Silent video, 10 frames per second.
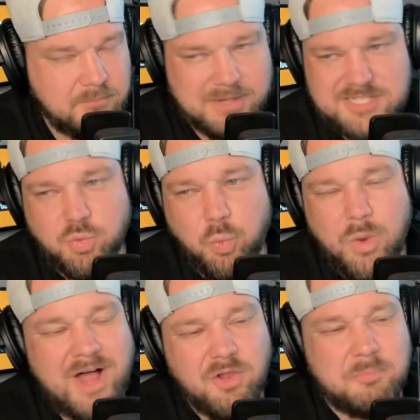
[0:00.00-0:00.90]
But it's
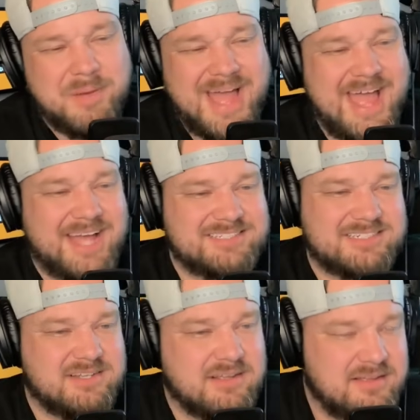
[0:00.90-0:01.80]
well
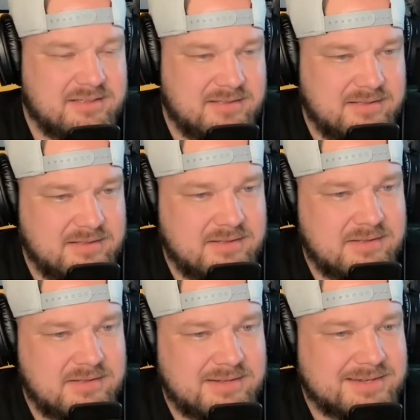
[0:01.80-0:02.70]
past
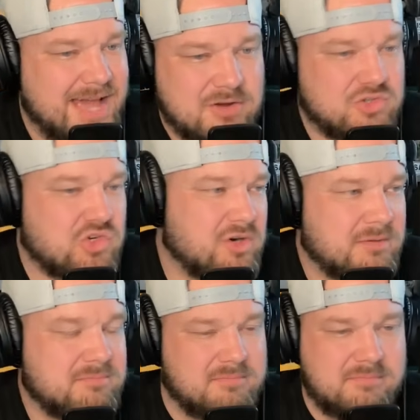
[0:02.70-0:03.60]
Donald Trump